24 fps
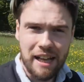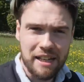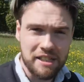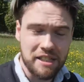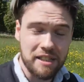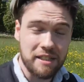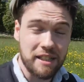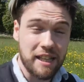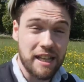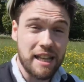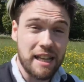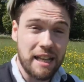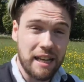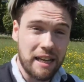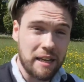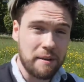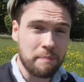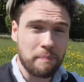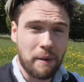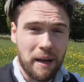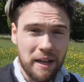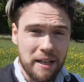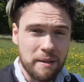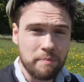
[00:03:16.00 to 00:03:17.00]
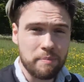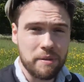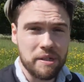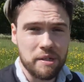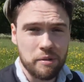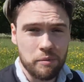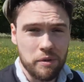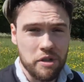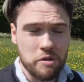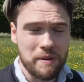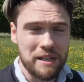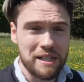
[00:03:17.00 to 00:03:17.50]
as in the Elin
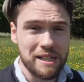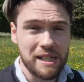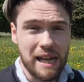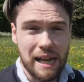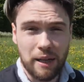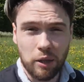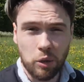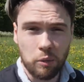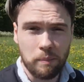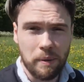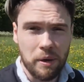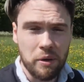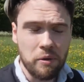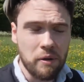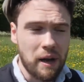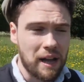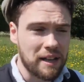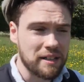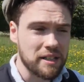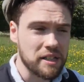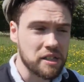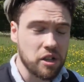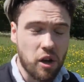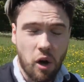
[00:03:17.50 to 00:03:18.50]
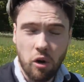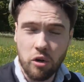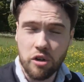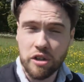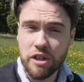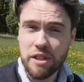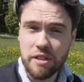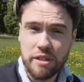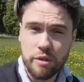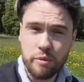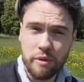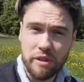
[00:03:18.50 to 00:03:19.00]
pipes, which means elbow and is
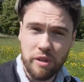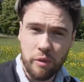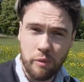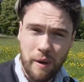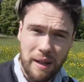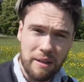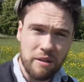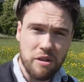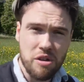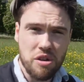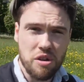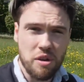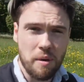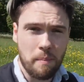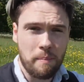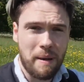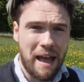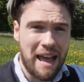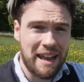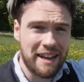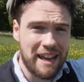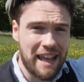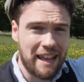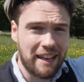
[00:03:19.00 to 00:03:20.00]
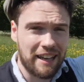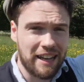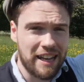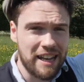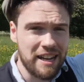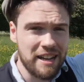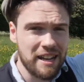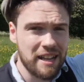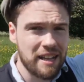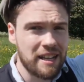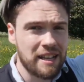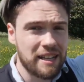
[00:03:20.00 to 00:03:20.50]
cognate with the Welsh.
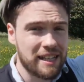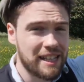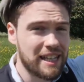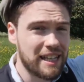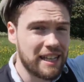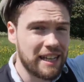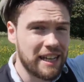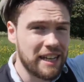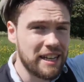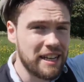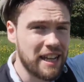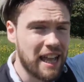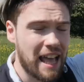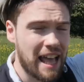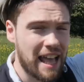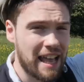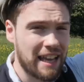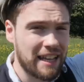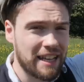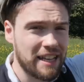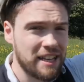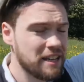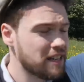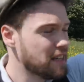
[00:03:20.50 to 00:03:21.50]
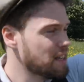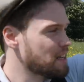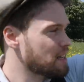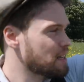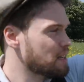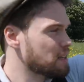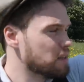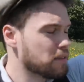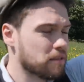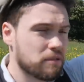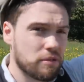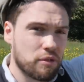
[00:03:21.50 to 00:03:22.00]
Penelin, Elin, Elin,
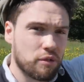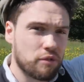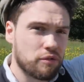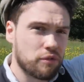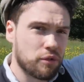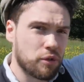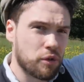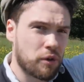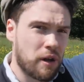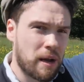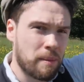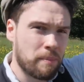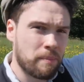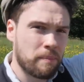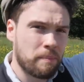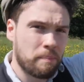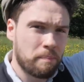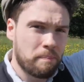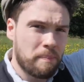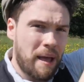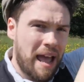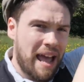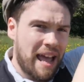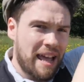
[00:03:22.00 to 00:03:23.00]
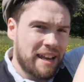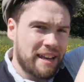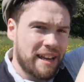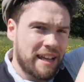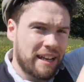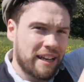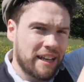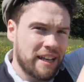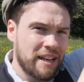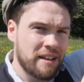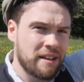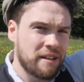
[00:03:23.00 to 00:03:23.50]
forearm,
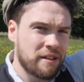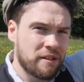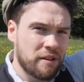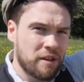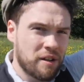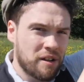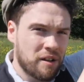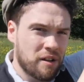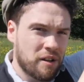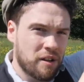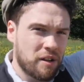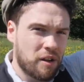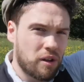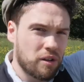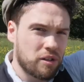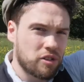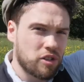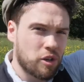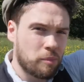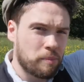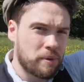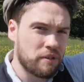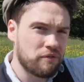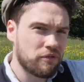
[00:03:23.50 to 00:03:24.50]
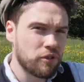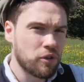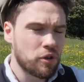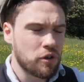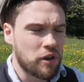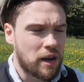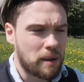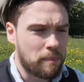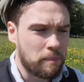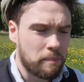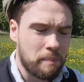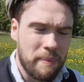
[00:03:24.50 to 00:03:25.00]
Penelin, top of your
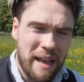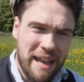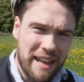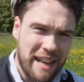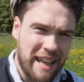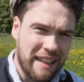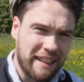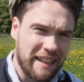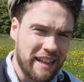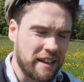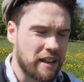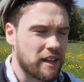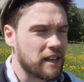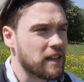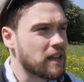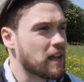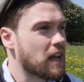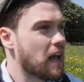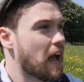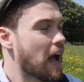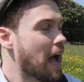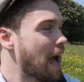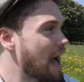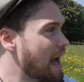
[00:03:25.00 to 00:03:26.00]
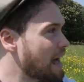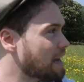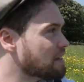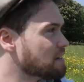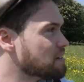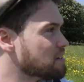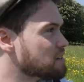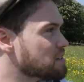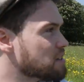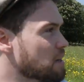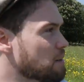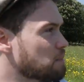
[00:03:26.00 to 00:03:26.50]
forearm, Penelin.
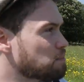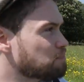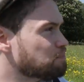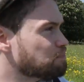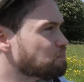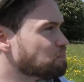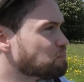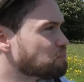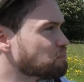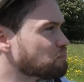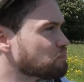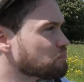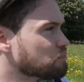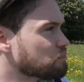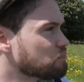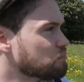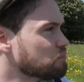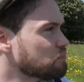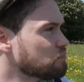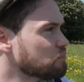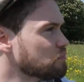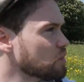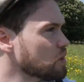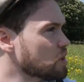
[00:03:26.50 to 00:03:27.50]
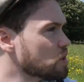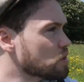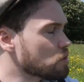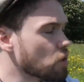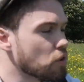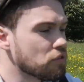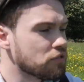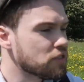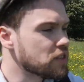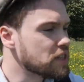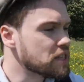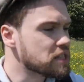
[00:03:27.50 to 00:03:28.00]
And
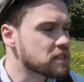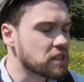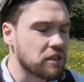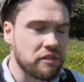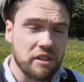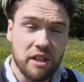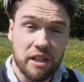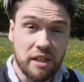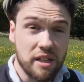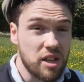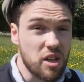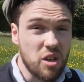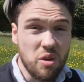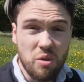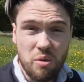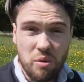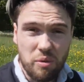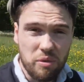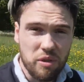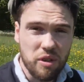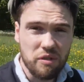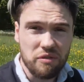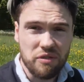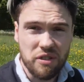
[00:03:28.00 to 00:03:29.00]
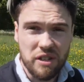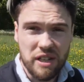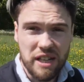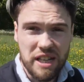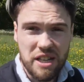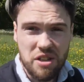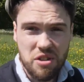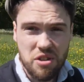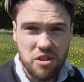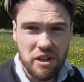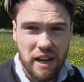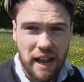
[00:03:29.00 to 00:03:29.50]
acrophony is nothing new. The
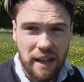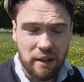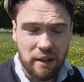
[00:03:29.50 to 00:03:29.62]
Phoenician